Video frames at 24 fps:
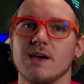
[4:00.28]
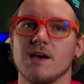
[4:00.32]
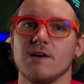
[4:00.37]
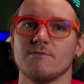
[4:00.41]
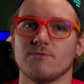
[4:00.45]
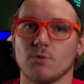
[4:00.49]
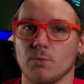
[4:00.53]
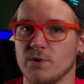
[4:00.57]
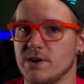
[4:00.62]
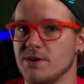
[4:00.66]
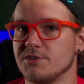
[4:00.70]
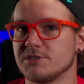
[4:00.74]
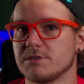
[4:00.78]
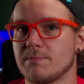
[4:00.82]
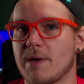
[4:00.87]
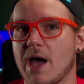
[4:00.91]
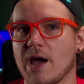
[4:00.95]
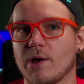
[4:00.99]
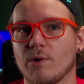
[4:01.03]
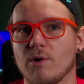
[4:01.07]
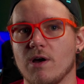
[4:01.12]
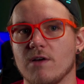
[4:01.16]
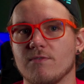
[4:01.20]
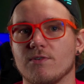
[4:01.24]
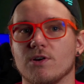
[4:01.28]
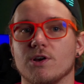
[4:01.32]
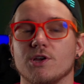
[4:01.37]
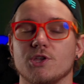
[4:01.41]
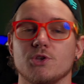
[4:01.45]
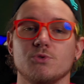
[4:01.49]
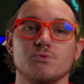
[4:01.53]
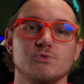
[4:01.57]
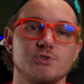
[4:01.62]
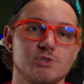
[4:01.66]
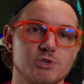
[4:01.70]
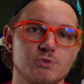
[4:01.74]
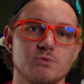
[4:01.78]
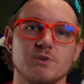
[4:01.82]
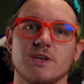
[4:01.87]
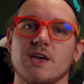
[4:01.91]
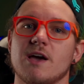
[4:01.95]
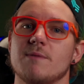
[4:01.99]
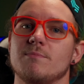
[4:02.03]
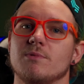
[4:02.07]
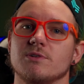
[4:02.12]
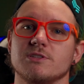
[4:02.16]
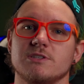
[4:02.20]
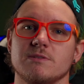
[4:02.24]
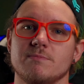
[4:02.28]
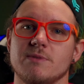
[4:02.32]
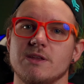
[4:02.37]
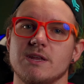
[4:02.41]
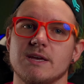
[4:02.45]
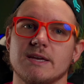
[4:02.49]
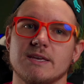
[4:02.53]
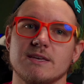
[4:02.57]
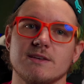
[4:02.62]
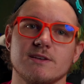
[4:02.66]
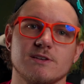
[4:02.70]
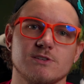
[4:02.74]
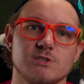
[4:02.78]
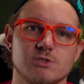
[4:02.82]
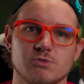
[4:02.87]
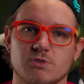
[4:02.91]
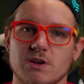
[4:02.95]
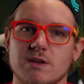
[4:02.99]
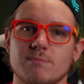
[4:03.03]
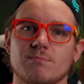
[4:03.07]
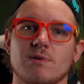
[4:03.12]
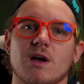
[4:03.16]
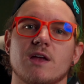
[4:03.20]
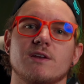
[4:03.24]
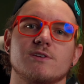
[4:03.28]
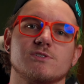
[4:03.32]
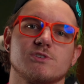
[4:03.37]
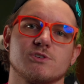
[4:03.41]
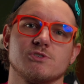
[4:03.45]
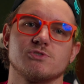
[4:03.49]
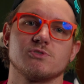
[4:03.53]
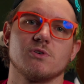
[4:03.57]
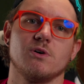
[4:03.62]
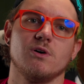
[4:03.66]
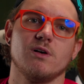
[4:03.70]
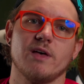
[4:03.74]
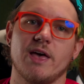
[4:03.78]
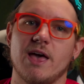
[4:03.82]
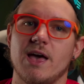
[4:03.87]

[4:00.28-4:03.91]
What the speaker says: For Windows and Mac, however, you do get multimedia keys, screen brightness control,